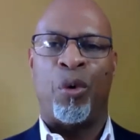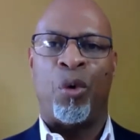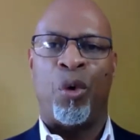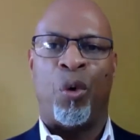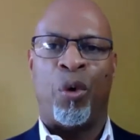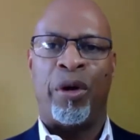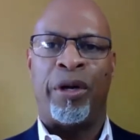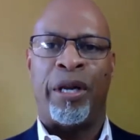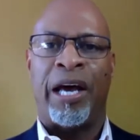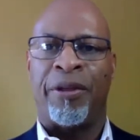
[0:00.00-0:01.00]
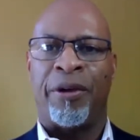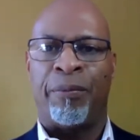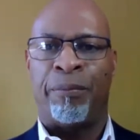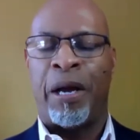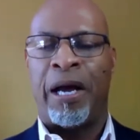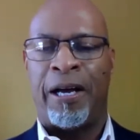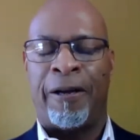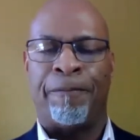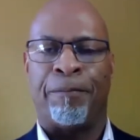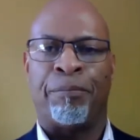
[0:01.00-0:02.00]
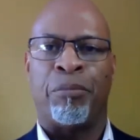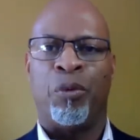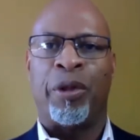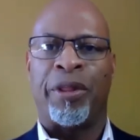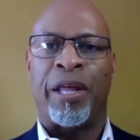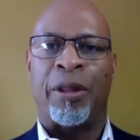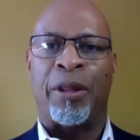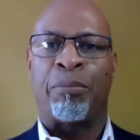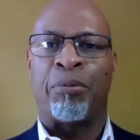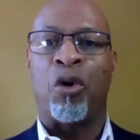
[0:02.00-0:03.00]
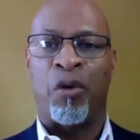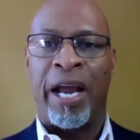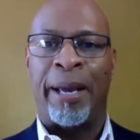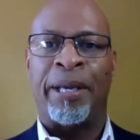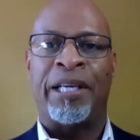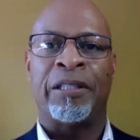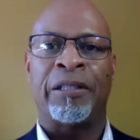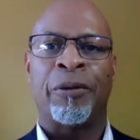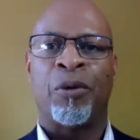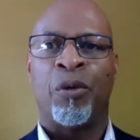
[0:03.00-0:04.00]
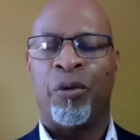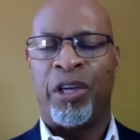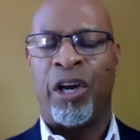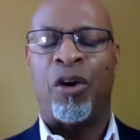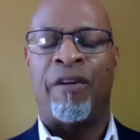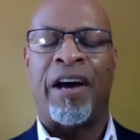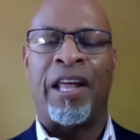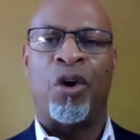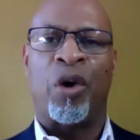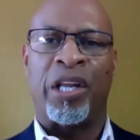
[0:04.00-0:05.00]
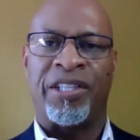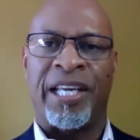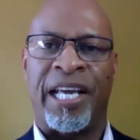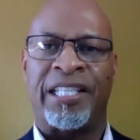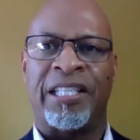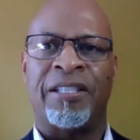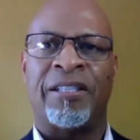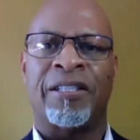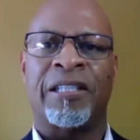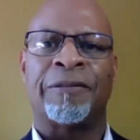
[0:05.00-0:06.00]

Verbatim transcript: on other, um, with other programming, you know, other organizations.